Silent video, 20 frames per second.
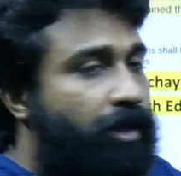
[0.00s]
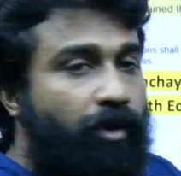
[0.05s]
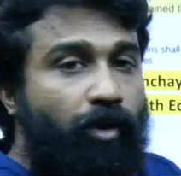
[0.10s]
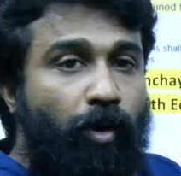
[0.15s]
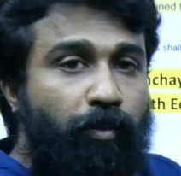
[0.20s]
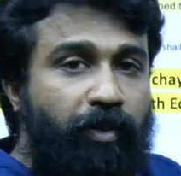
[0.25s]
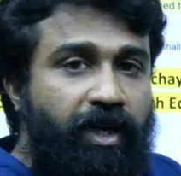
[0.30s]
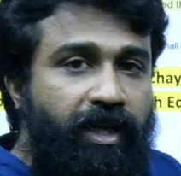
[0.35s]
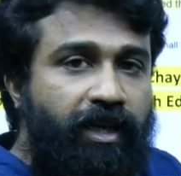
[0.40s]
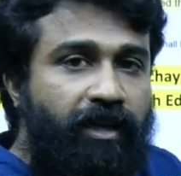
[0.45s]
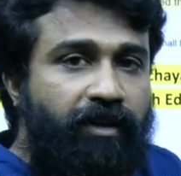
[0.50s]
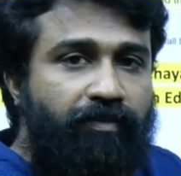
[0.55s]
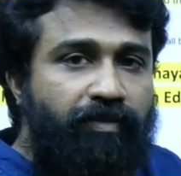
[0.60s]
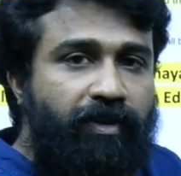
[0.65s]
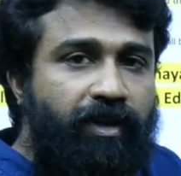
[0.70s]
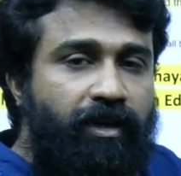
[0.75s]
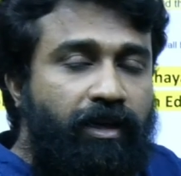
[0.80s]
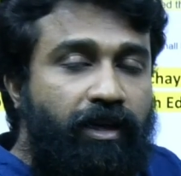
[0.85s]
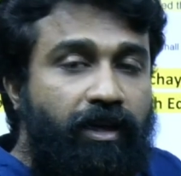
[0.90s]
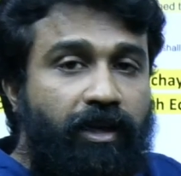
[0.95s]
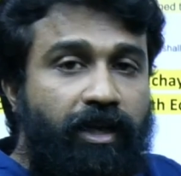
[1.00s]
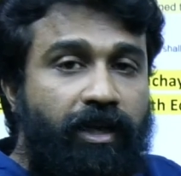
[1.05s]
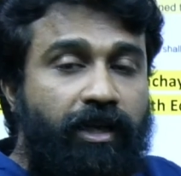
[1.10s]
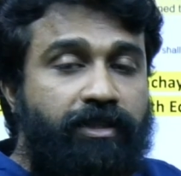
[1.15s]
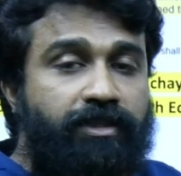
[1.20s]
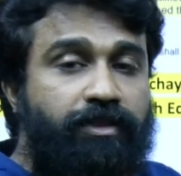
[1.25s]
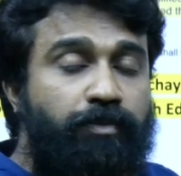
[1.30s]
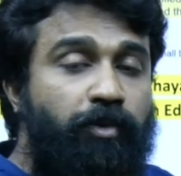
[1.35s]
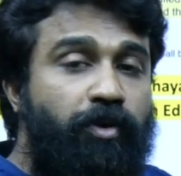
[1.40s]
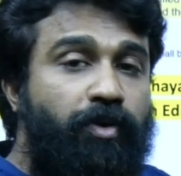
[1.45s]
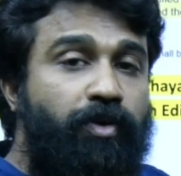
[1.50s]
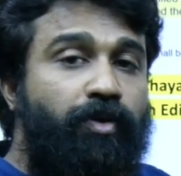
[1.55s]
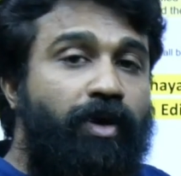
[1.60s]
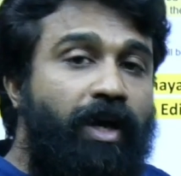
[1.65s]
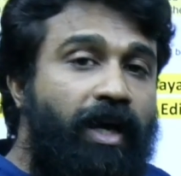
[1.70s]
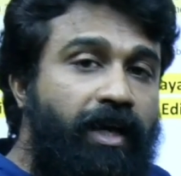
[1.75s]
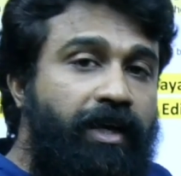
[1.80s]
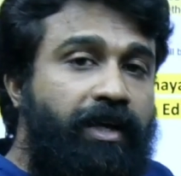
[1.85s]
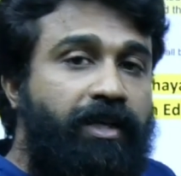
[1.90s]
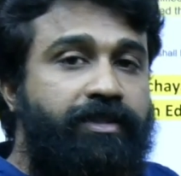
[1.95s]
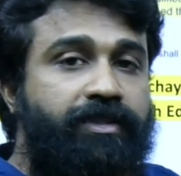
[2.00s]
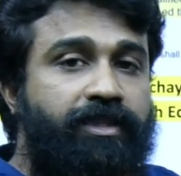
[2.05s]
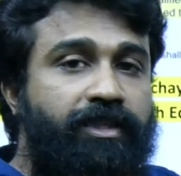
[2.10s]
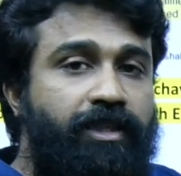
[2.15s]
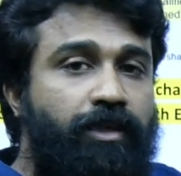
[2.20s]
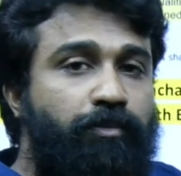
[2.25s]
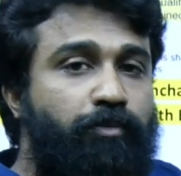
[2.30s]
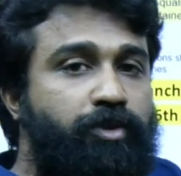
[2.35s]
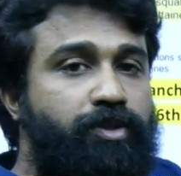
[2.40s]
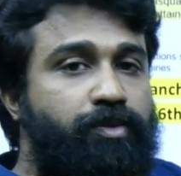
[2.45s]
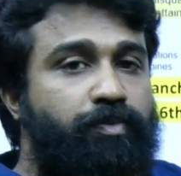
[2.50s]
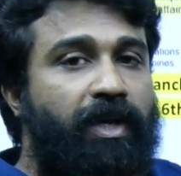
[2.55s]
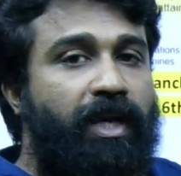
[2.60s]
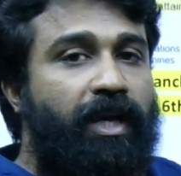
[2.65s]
nominate for he is eligible to contest in the municipal